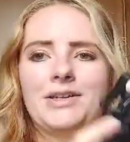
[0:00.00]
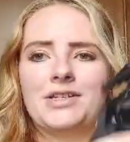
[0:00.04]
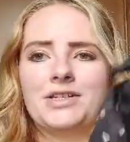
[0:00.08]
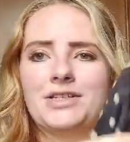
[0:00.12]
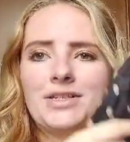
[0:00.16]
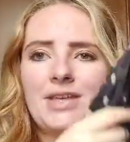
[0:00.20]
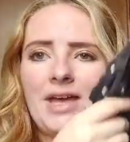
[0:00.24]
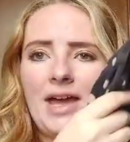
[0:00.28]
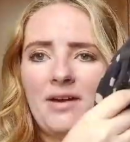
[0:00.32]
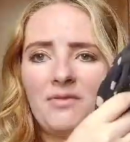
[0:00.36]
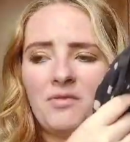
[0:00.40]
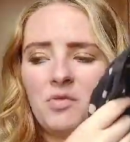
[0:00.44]
I
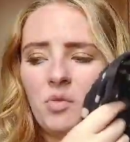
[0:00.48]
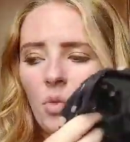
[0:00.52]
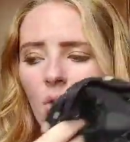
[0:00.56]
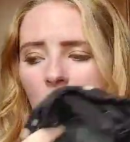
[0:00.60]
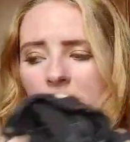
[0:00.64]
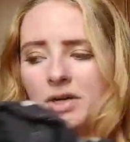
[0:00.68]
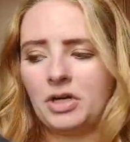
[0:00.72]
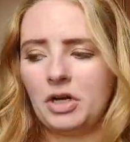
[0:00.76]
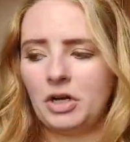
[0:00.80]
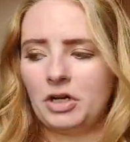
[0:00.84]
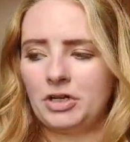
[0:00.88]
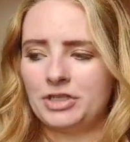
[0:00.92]
just have
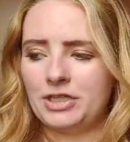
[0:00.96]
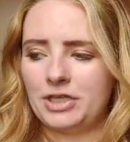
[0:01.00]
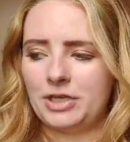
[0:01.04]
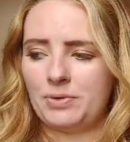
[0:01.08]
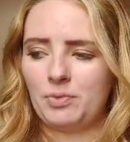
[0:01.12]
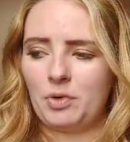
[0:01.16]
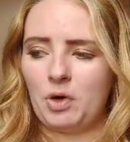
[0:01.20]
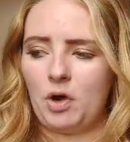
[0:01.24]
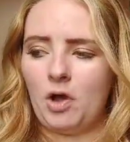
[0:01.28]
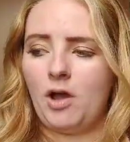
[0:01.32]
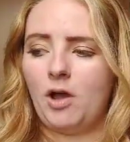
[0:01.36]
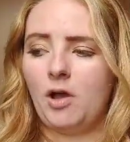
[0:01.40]
one
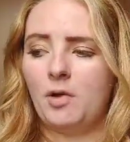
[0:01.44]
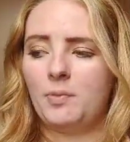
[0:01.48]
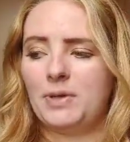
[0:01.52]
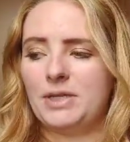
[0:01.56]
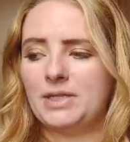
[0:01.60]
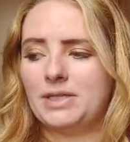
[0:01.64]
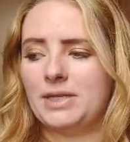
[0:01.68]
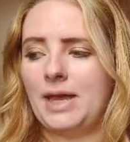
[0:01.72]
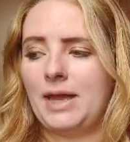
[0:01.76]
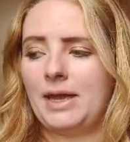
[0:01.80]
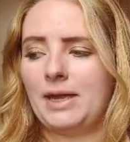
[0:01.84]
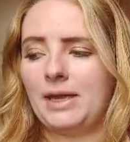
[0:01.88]
nursing bra I'll
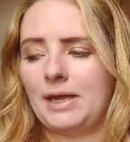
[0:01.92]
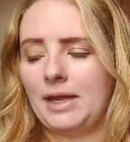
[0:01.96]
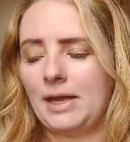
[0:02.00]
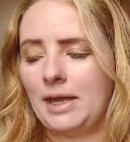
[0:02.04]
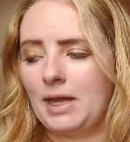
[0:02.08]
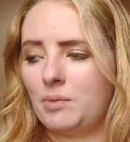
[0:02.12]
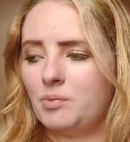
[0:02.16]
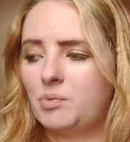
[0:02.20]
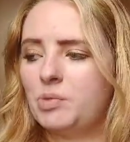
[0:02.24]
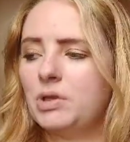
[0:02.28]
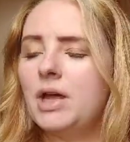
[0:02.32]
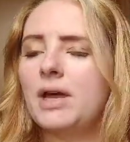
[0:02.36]
be
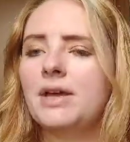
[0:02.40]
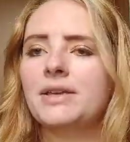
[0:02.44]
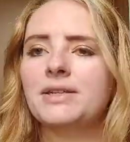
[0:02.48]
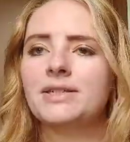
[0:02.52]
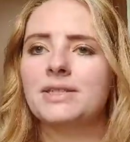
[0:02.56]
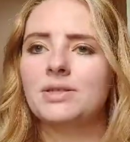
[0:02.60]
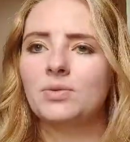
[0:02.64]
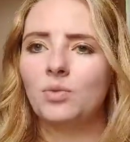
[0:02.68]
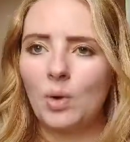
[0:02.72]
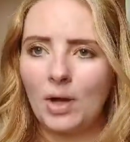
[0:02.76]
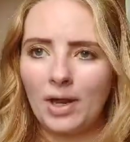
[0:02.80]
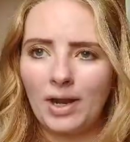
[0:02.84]
taking,
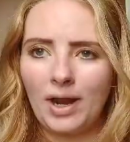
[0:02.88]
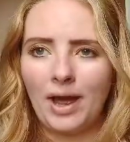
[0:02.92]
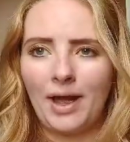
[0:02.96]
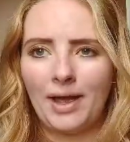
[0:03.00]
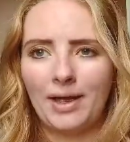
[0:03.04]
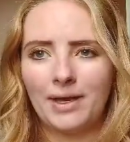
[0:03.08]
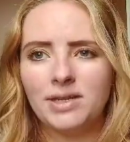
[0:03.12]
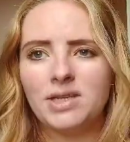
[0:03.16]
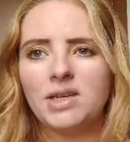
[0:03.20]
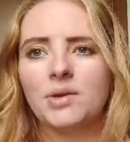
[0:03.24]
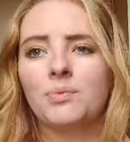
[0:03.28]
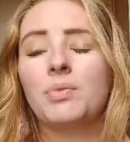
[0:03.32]
plus what
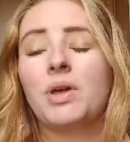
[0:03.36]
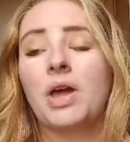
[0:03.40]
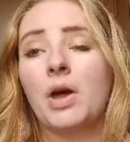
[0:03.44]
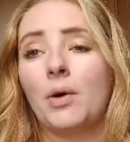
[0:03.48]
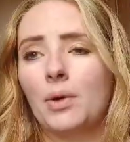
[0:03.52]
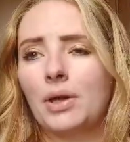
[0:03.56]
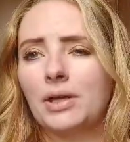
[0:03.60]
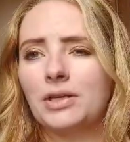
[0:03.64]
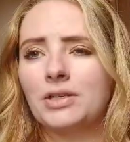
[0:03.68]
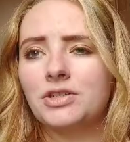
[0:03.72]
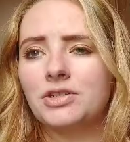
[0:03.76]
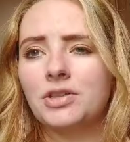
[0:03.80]
I end up
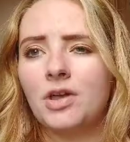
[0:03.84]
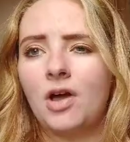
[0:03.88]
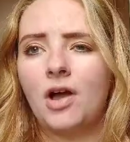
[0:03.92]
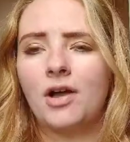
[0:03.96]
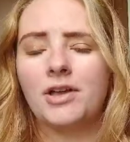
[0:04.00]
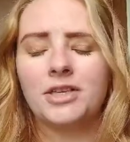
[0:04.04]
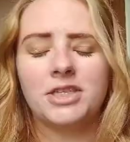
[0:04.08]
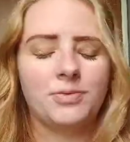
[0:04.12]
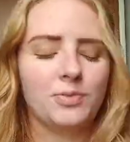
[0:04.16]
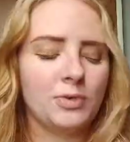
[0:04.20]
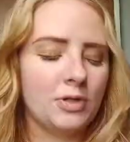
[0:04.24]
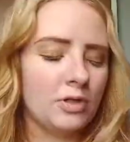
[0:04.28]
going to the
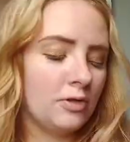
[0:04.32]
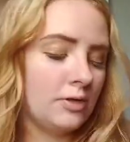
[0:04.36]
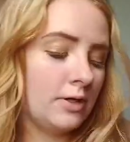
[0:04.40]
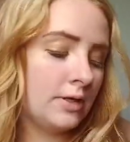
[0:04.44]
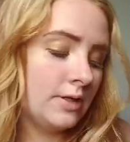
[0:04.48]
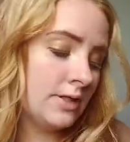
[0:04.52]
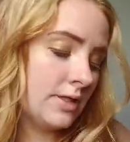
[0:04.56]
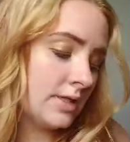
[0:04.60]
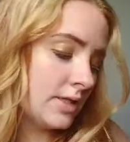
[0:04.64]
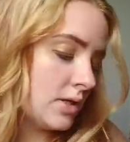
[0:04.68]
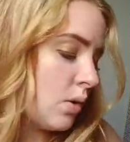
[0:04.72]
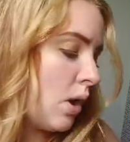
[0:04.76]
hospital
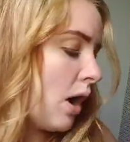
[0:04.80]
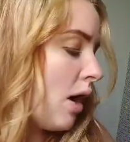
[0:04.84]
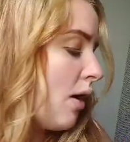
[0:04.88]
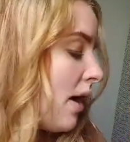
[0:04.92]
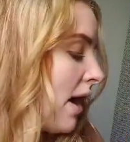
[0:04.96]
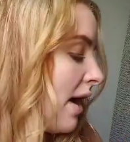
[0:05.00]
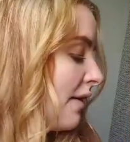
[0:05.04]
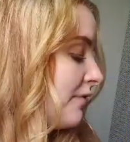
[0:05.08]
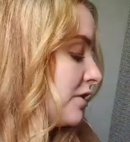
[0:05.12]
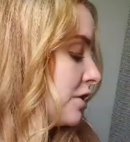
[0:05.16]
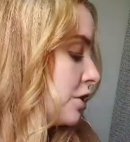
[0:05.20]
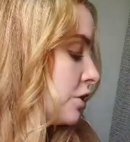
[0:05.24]
in. So
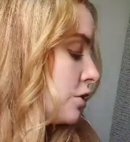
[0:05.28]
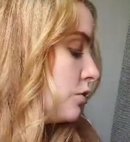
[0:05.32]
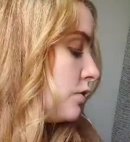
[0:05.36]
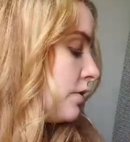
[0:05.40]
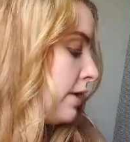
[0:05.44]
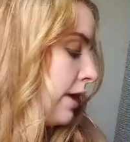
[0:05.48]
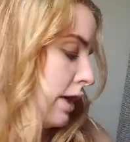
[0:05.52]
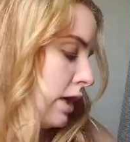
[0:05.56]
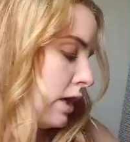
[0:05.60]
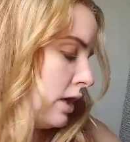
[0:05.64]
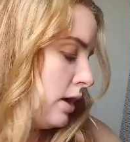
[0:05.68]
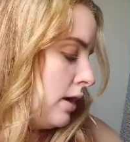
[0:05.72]
I'll have 2
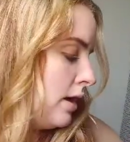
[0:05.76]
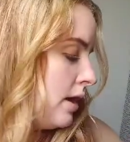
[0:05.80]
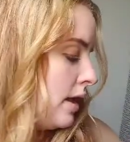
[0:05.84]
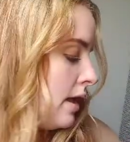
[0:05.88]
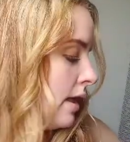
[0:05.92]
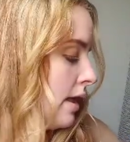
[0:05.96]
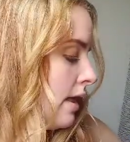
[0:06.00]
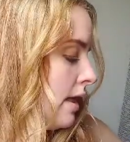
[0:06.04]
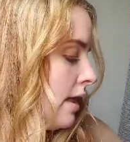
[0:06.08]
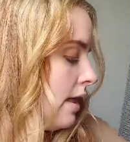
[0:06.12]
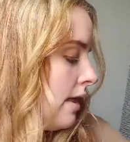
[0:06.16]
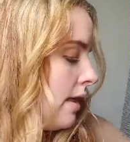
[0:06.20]
there.
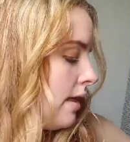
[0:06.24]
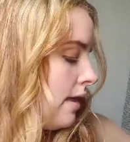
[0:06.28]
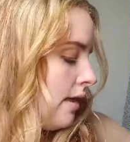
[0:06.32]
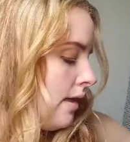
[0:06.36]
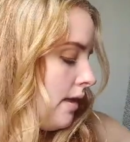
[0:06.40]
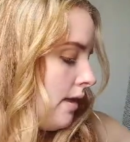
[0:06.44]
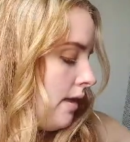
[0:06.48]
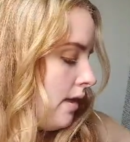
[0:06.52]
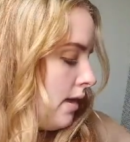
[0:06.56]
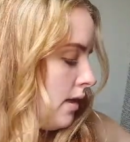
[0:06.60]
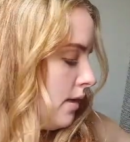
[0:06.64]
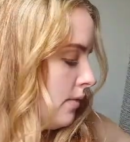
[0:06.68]

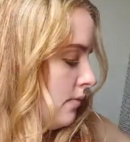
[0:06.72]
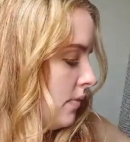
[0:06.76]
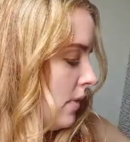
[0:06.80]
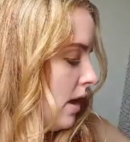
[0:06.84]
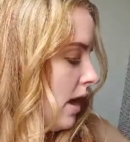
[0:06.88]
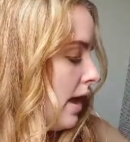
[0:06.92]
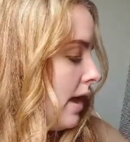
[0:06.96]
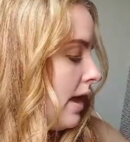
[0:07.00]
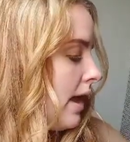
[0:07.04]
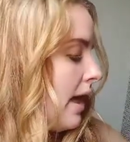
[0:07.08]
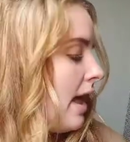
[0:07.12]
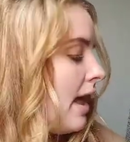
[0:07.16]

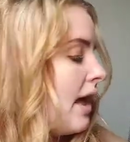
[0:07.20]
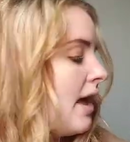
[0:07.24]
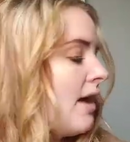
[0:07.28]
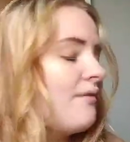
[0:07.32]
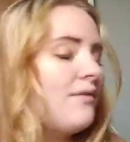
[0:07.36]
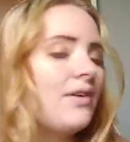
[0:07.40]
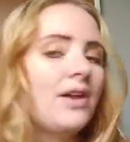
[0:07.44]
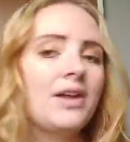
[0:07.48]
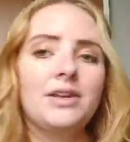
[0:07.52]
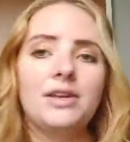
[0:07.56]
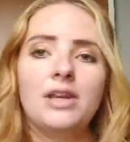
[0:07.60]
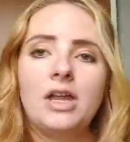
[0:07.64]
I
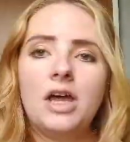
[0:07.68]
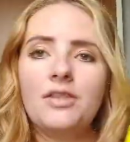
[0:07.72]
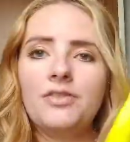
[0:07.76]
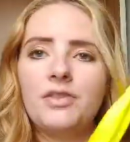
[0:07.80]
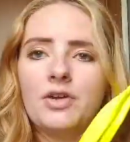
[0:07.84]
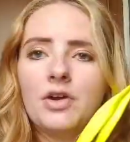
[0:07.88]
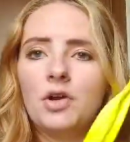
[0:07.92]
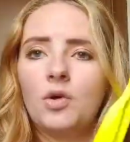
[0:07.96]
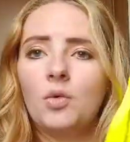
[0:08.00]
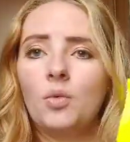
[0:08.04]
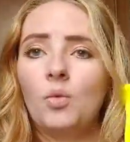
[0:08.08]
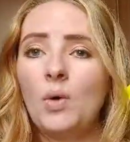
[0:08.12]
have
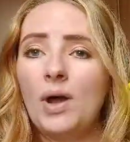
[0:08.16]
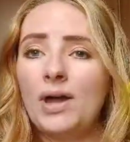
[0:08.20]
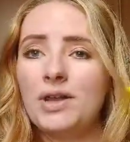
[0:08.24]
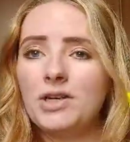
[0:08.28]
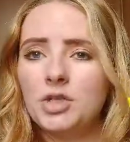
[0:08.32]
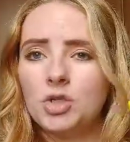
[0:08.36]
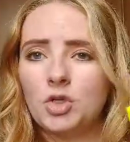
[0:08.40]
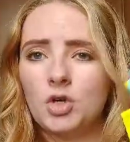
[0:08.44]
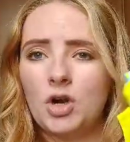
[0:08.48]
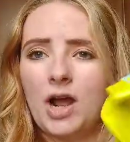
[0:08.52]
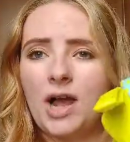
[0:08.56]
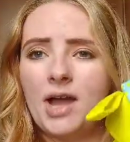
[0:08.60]
another
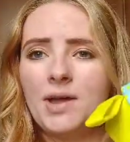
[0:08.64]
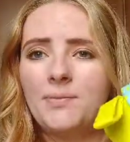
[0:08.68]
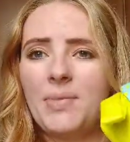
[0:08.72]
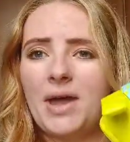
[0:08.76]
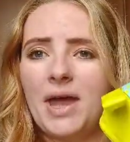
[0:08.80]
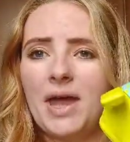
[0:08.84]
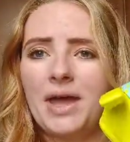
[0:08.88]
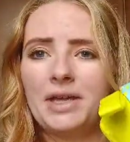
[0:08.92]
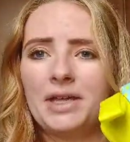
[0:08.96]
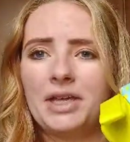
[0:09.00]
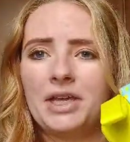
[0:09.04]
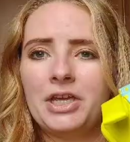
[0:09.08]
wet dry
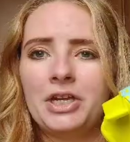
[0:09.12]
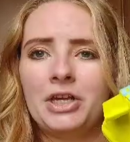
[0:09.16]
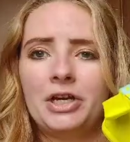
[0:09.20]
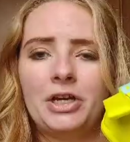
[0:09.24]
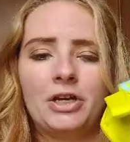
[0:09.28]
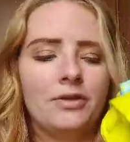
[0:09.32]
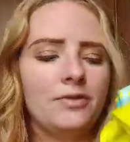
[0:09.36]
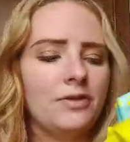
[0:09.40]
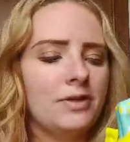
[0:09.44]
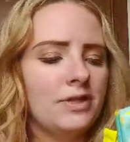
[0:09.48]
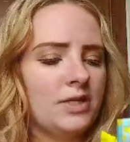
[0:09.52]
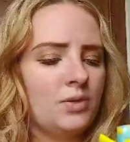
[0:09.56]
bag
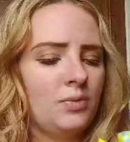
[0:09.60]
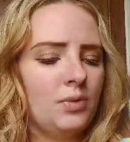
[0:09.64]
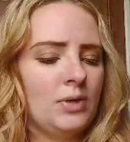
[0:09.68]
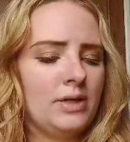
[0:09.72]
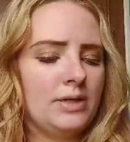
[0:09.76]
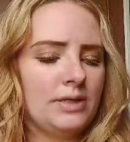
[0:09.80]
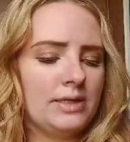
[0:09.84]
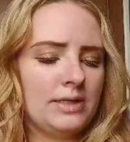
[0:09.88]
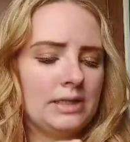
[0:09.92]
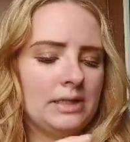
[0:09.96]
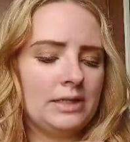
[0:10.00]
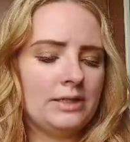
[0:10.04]
here. This one
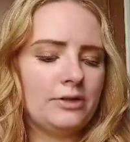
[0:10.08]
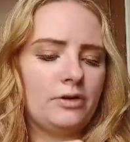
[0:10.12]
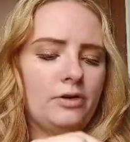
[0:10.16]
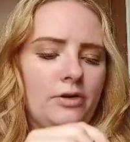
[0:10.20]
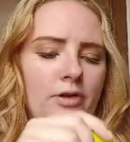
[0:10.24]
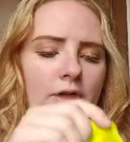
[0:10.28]
is a